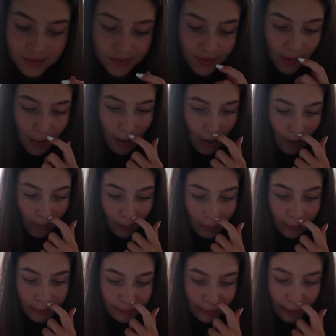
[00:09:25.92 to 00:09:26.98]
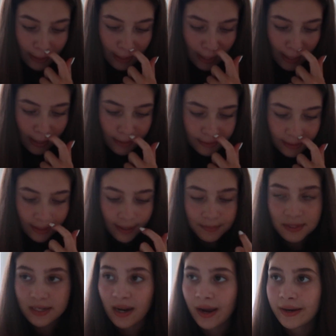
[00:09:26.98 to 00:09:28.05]
So it is 88, it's getting up
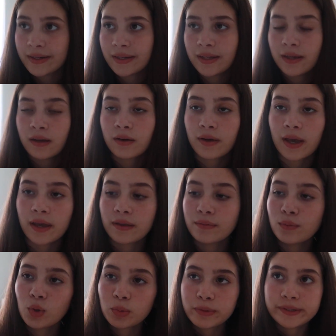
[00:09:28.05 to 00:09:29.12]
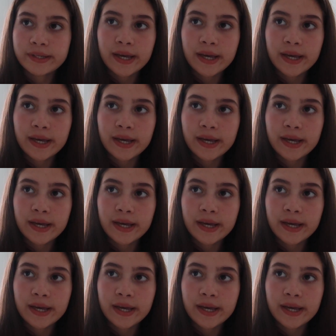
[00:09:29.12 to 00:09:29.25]
to 90. Okay, normal